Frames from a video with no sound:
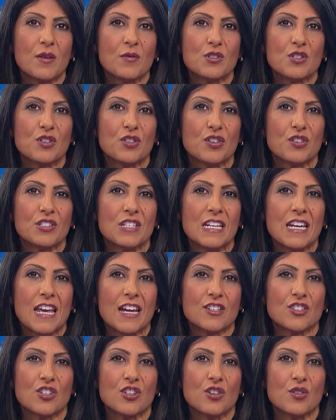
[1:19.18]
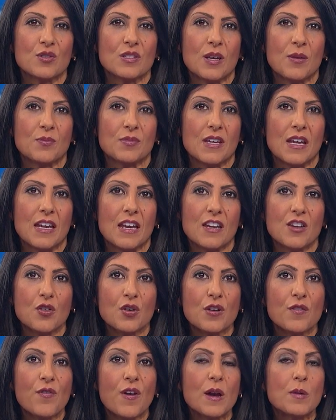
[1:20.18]
that was your 13 Action News Update. And
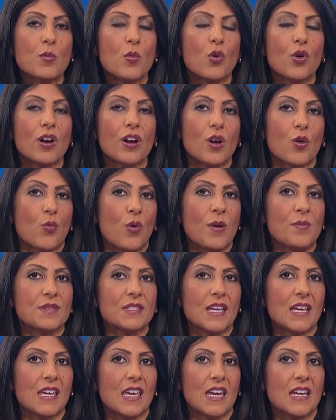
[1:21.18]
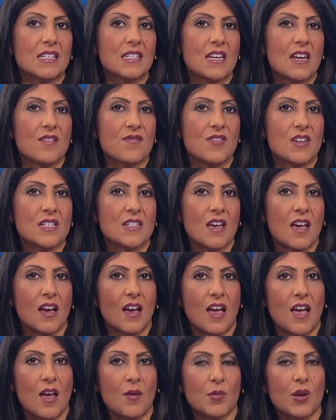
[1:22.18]
you can find more on our website,
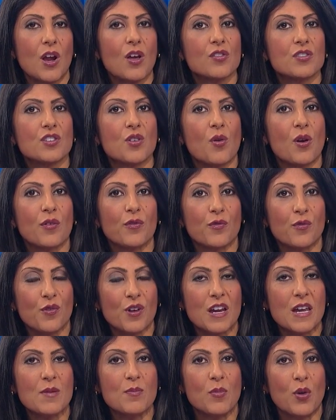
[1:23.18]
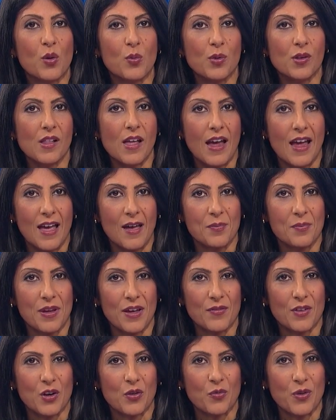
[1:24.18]
ktnv.com, and also our free mobile app.
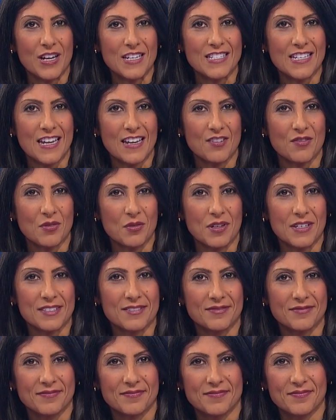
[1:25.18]
Have a great day, everyone.